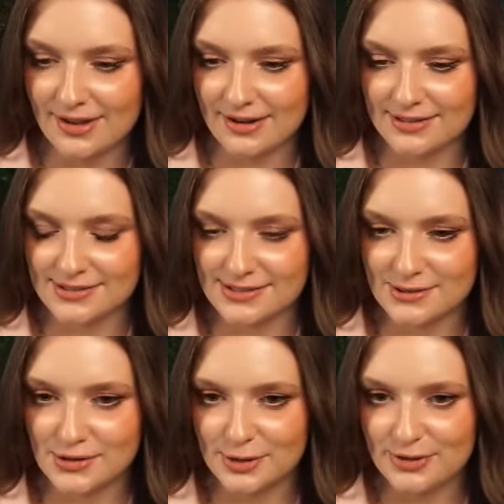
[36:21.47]
at us. This is
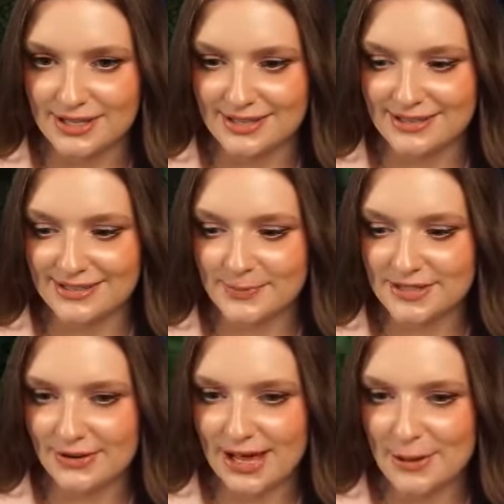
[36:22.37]
creepy. Stop
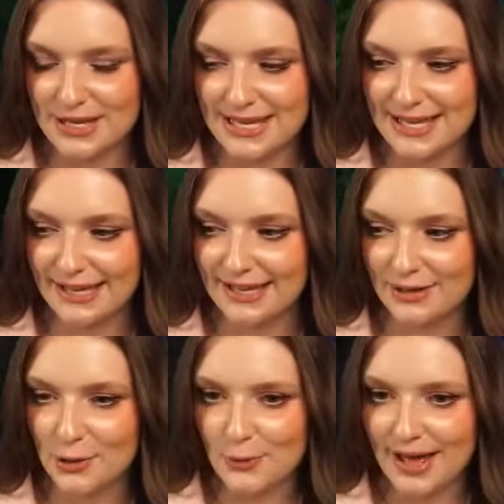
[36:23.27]
staring at me.
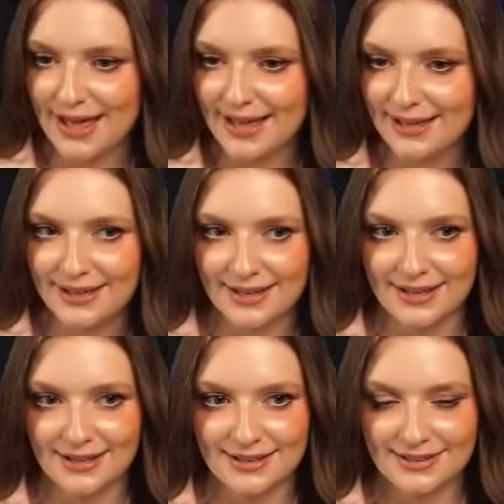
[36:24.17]
Go away.
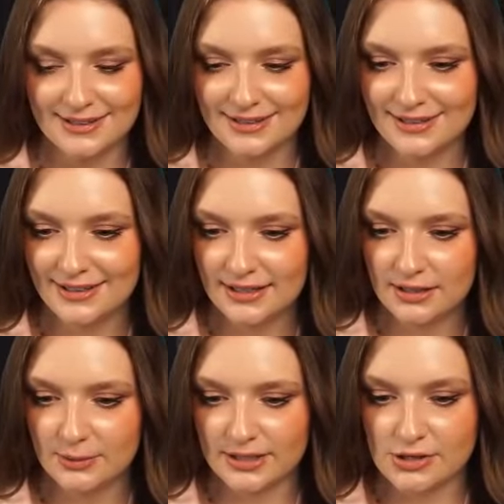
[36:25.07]

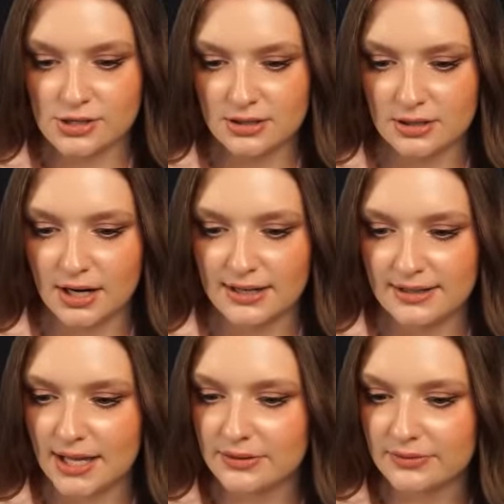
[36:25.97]
Catching a lot of
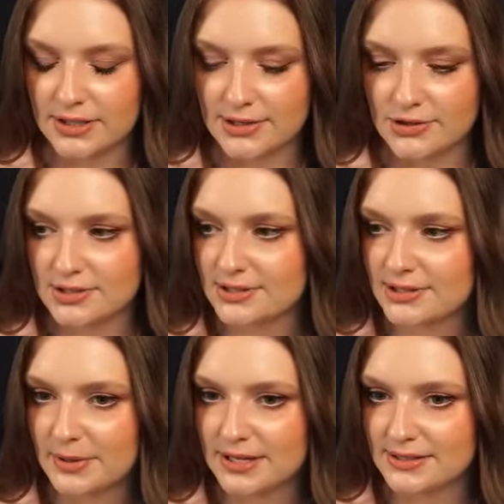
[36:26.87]
death fish. This is
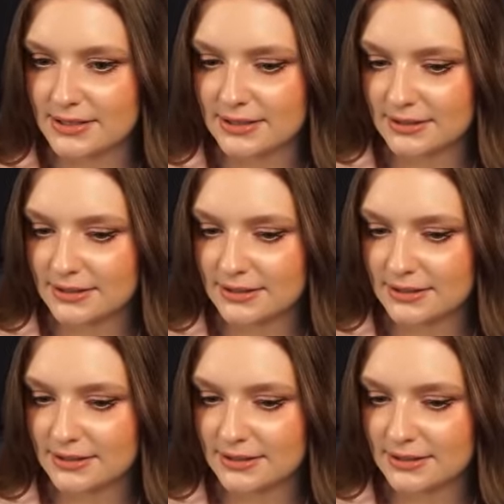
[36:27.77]
amazing.